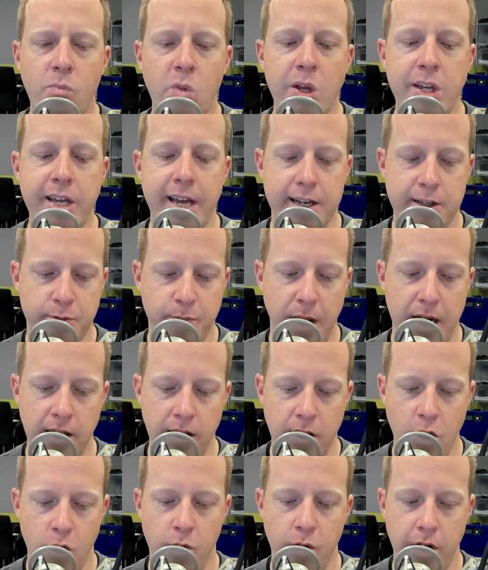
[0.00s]
Yes, by
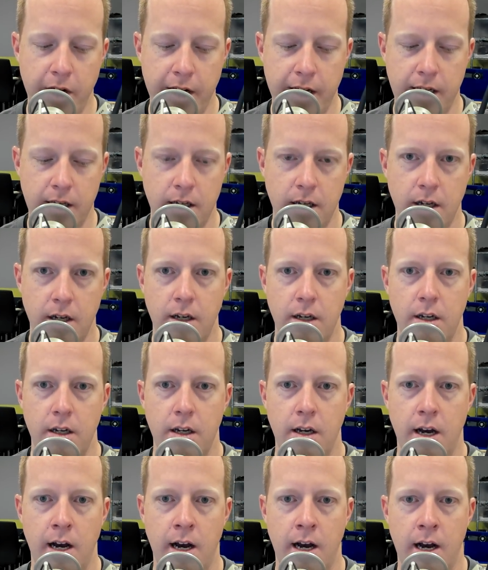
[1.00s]
lowering,
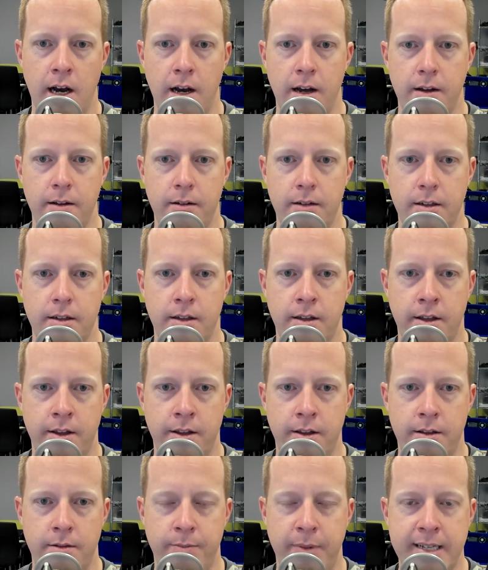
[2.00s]
by
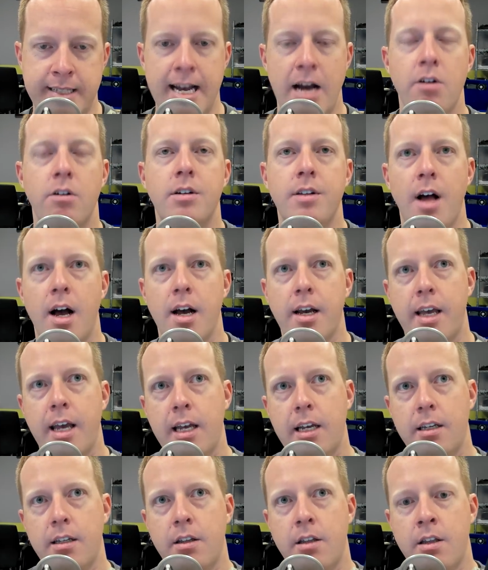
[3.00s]

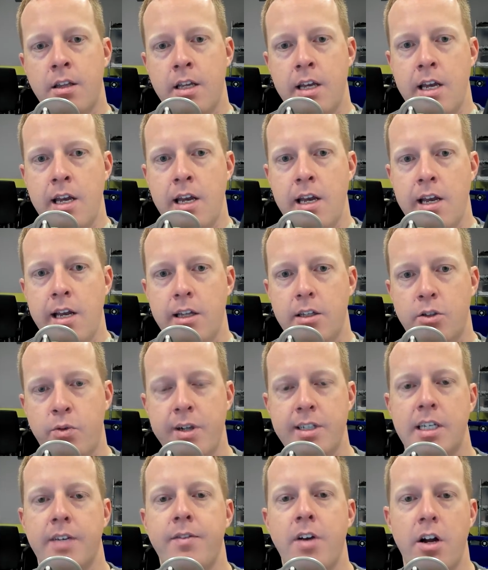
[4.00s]
downclocking the
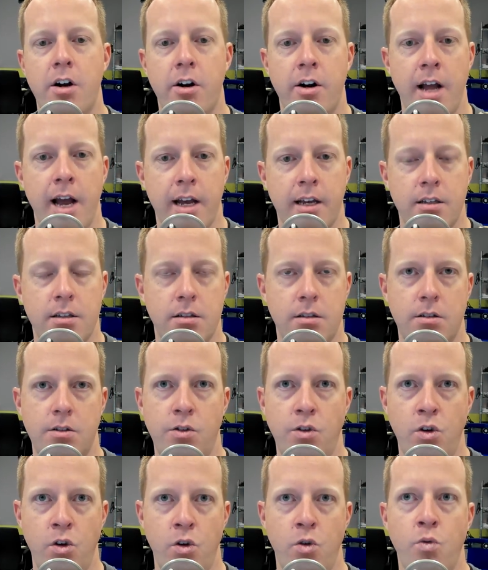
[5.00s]
2700X,
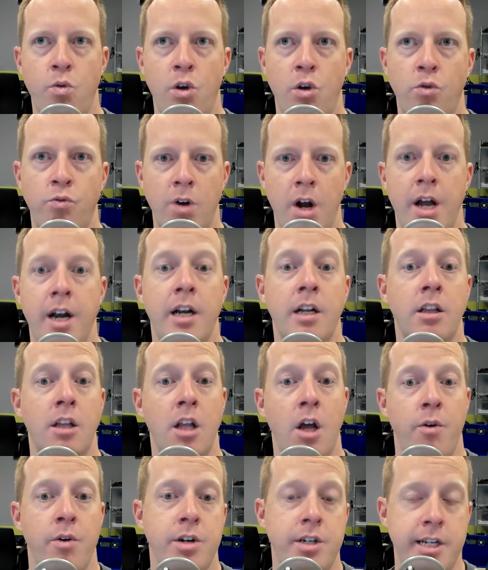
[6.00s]
you will run at a
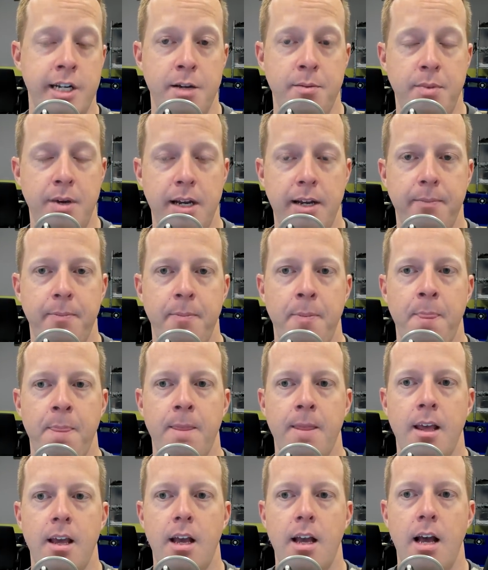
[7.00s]
lower TDP.
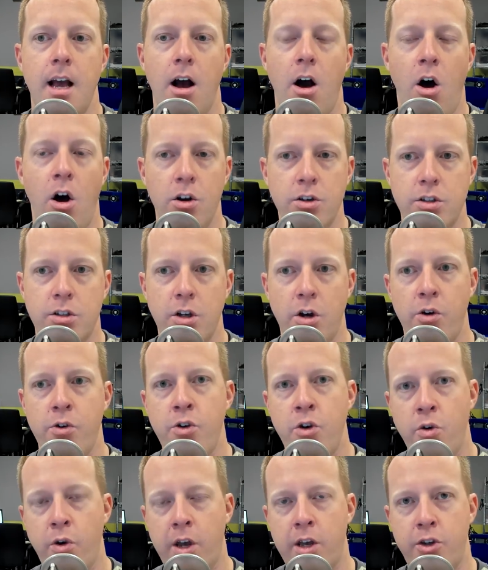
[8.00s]
Also,
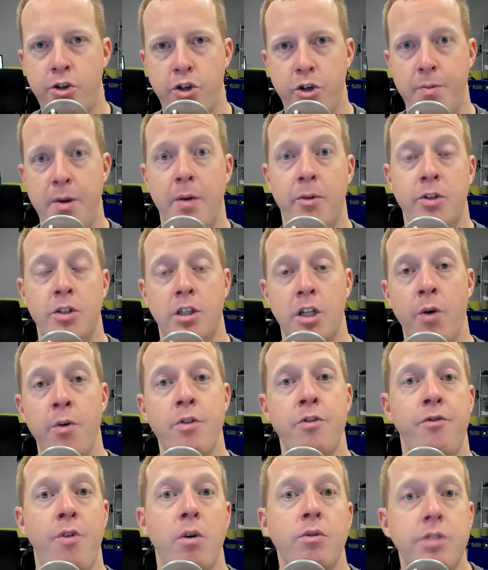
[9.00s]
you should be able to lower
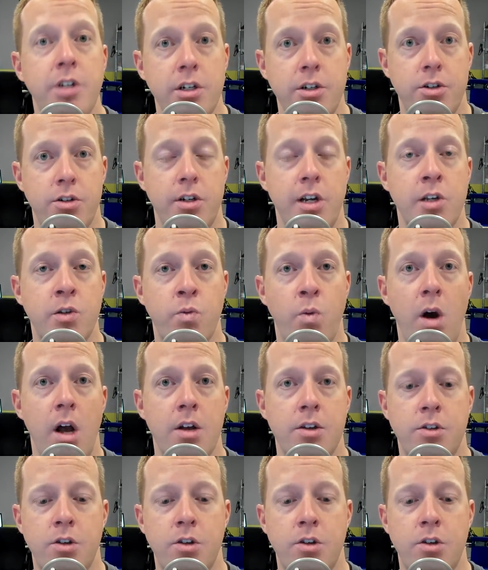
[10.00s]
the voltage as well.